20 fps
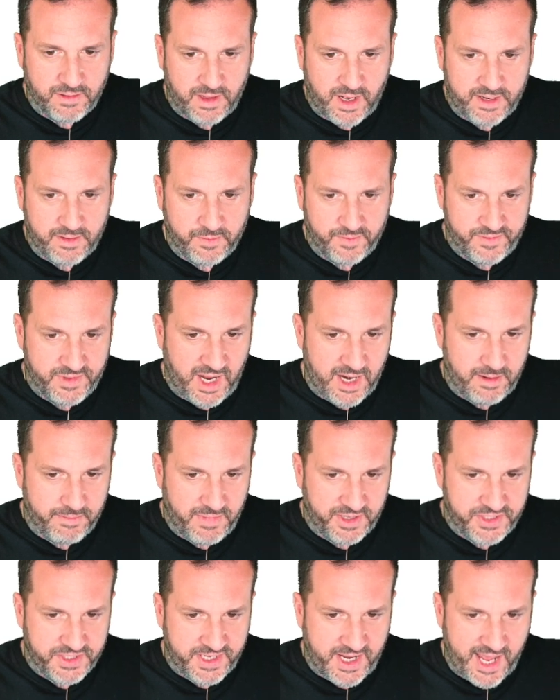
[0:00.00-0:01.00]
lot, not
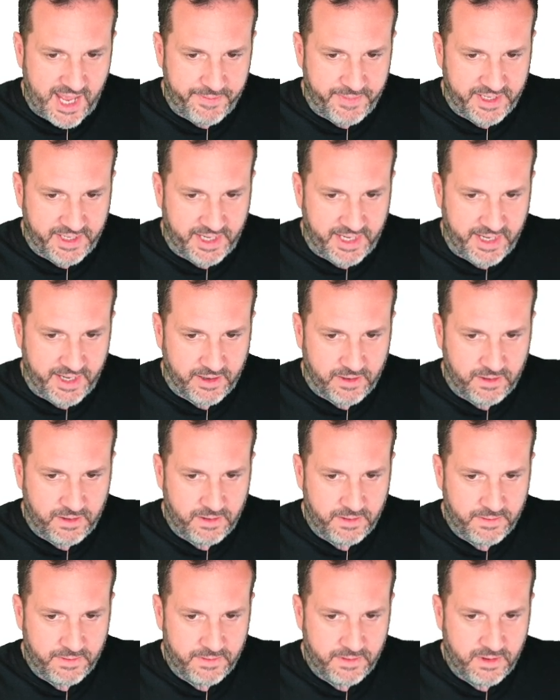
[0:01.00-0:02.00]
much time in here,
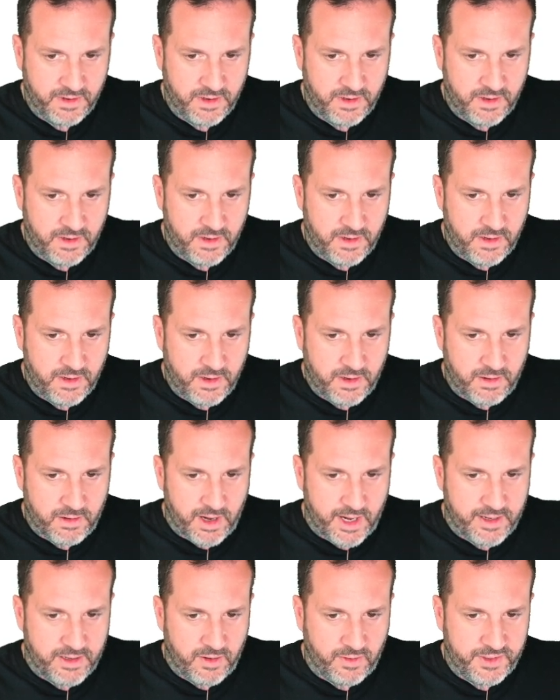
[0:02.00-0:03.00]

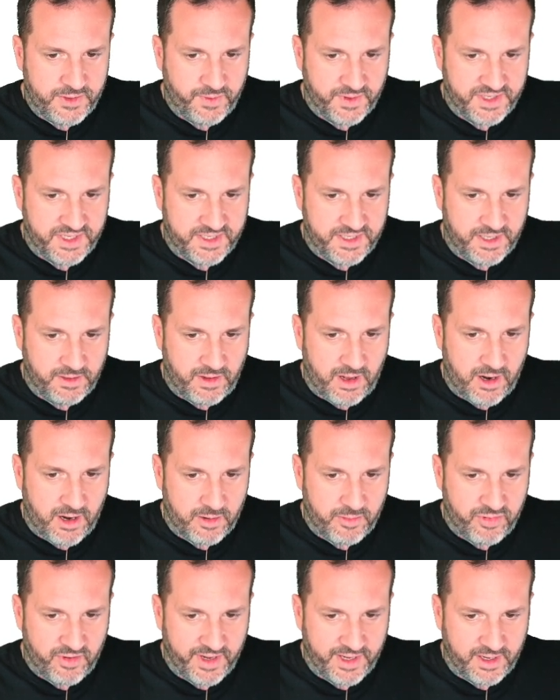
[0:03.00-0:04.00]
right? Notice we're still
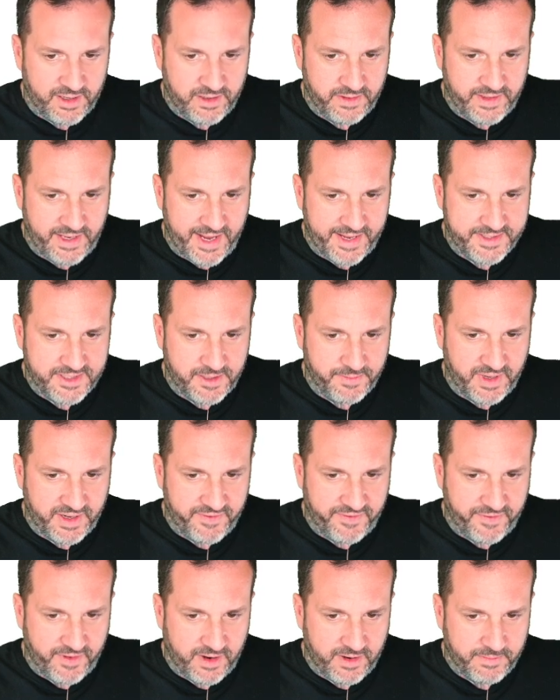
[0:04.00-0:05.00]
harboring under the
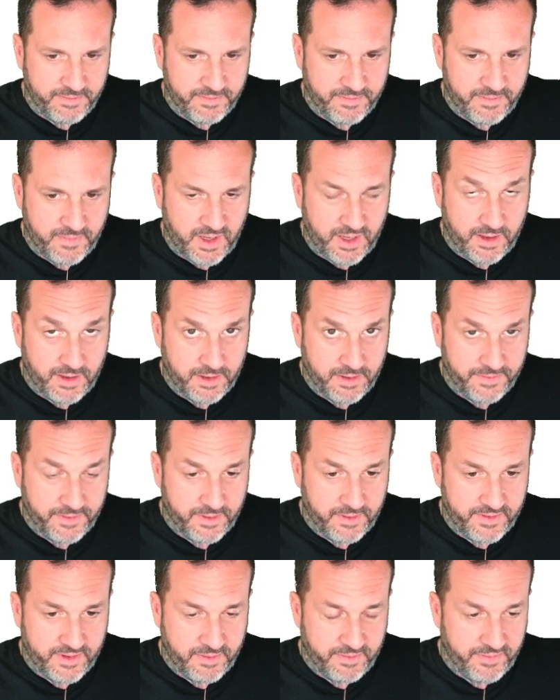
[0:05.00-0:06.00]
estimate from uh,
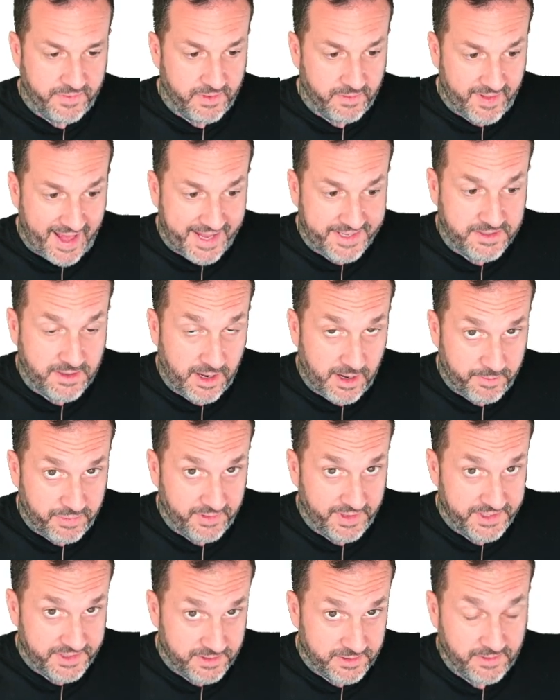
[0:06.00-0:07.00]
the, the, the, last
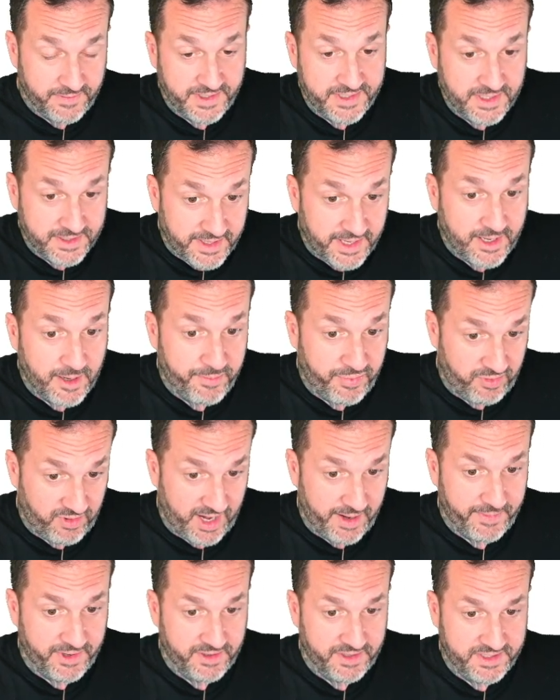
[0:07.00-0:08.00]
compilation. So this is like a
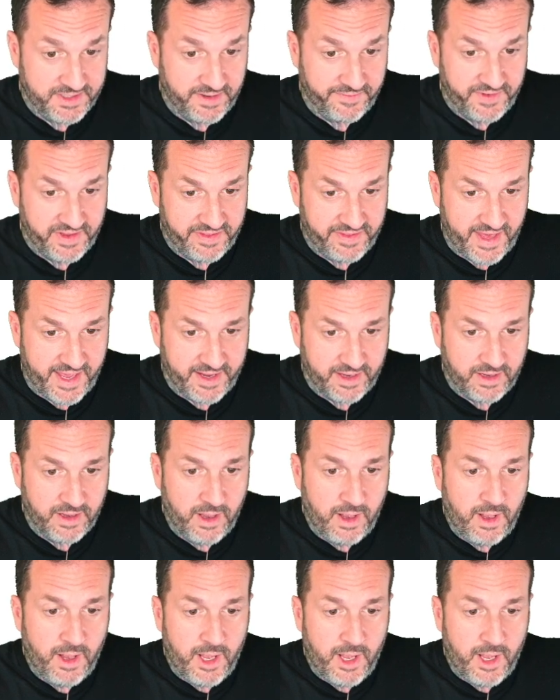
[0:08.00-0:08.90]
parameter sniffy thing.